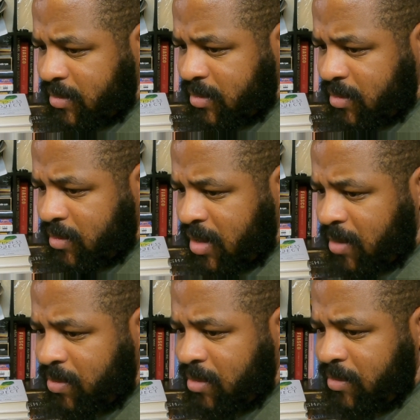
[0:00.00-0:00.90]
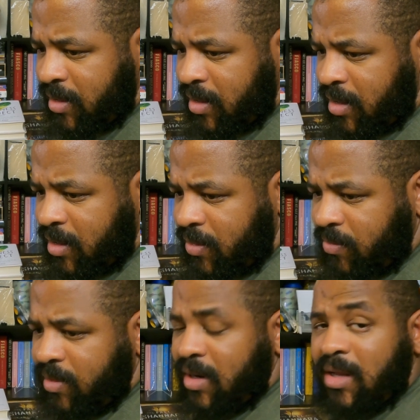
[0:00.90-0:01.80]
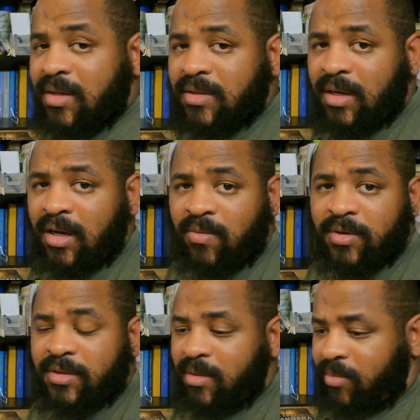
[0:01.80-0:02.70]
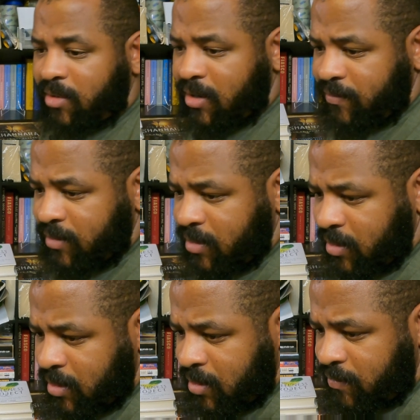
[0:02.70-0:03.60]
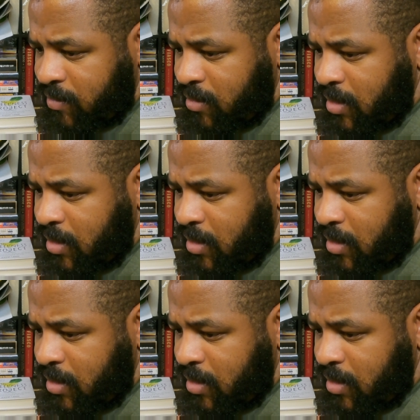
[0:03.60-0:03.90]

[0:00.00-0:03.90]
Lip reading: So that'll put me at $3.81 profit, and if I go